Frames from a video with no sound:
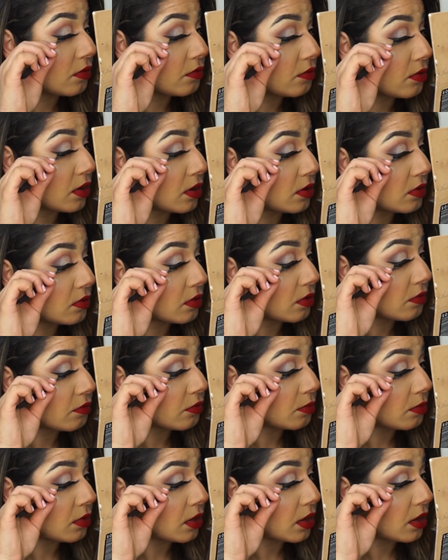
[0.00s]
I start
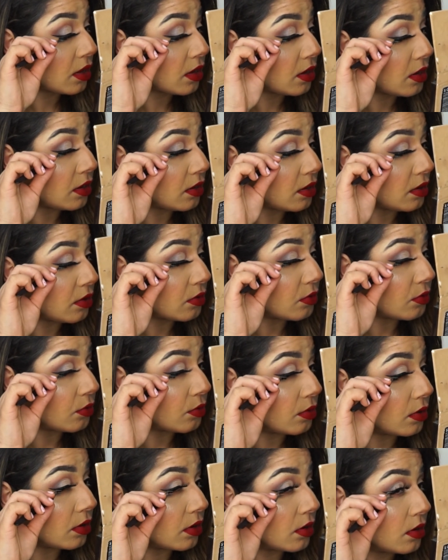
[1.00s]
from the end
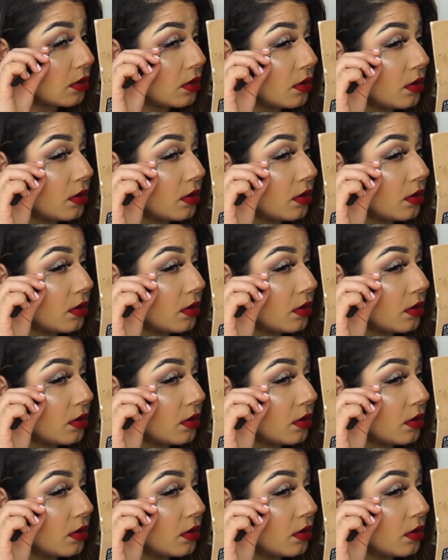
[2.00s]
corner.